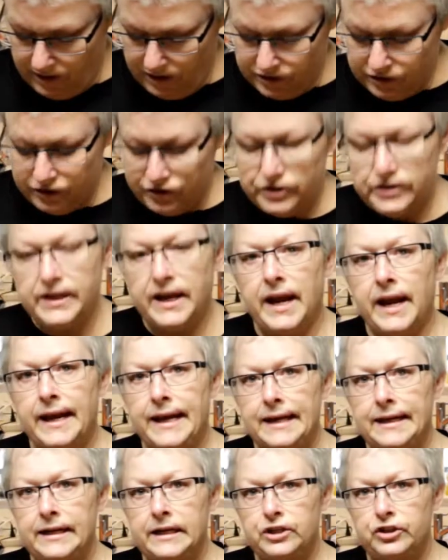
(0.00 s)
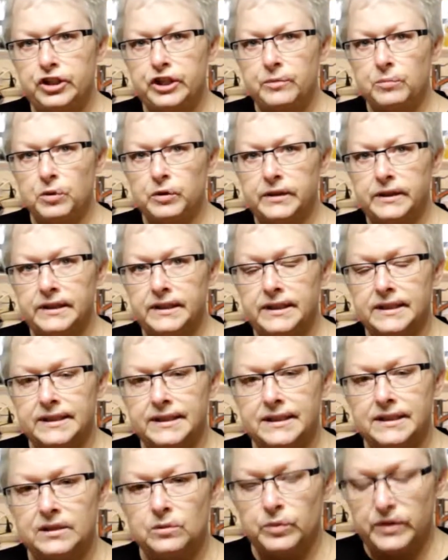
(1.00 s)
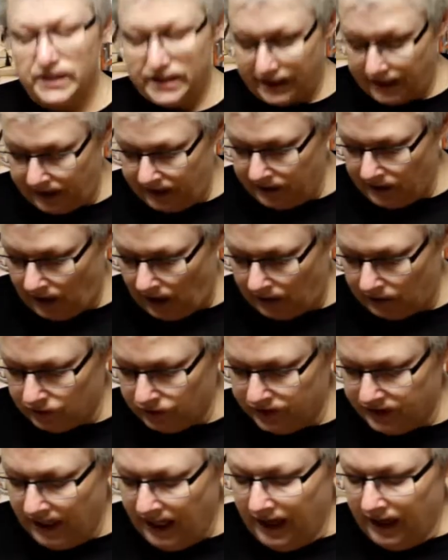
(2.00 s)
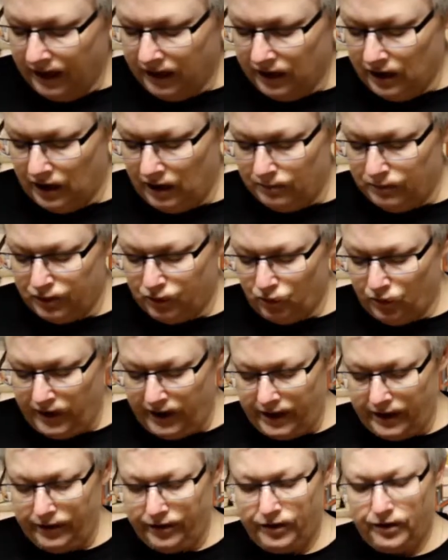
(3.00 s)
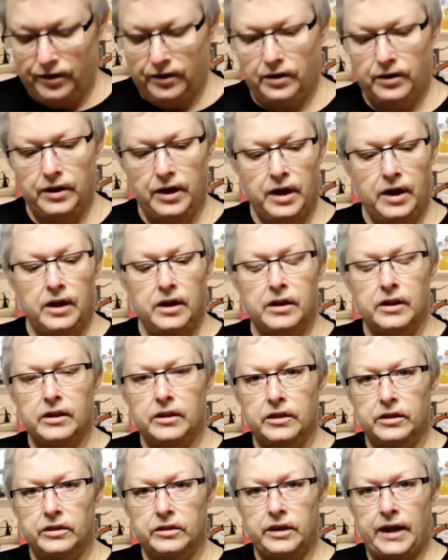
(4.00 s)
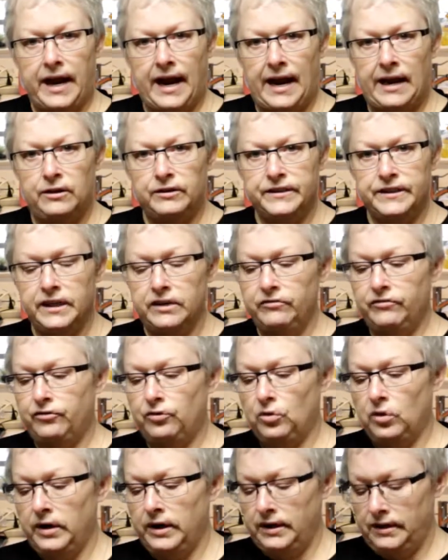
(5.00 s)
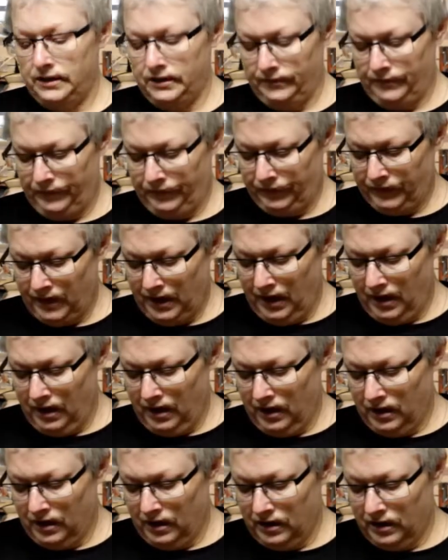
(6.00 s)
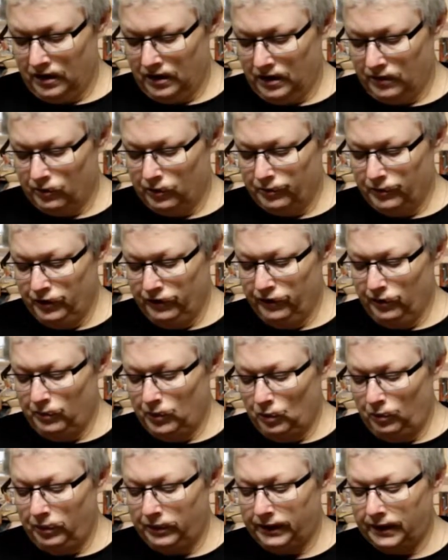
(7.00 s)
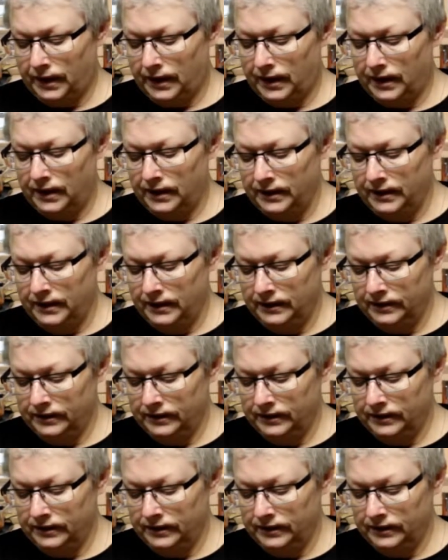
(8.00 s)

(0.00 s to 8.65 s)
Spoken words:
So you just can't get any cheaper than this. This was $10. Comes with the housing for it, a removable plug,